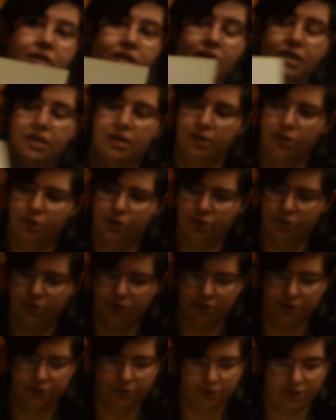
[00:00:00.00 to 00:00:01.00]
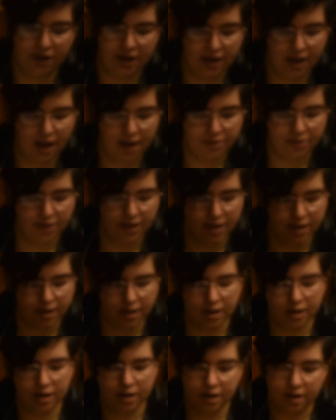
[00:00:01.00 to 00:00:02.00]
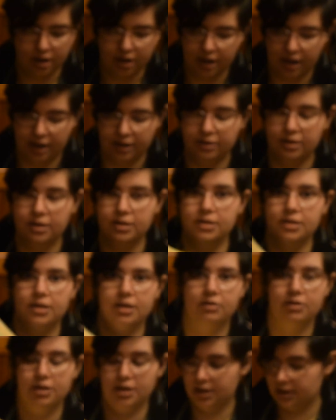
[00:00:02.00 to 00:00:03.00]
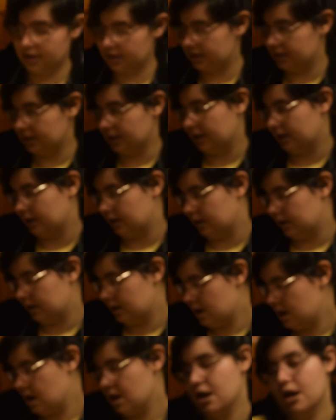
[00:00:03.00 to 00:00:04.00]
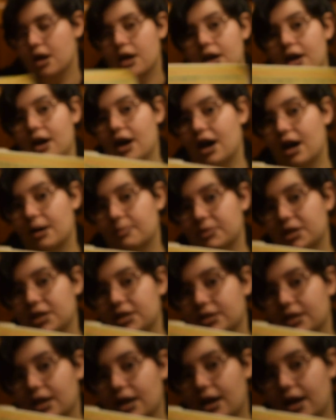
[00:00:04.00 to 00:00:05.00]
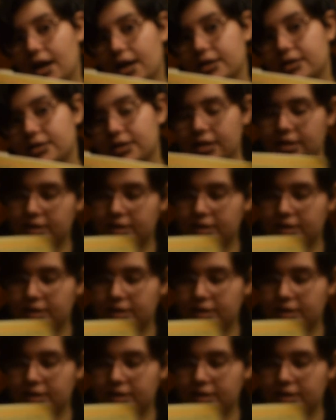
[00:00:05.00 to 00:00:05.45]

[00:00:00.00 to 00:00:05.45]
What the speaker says: are 3, I think, in this series. The Harmony's Guide to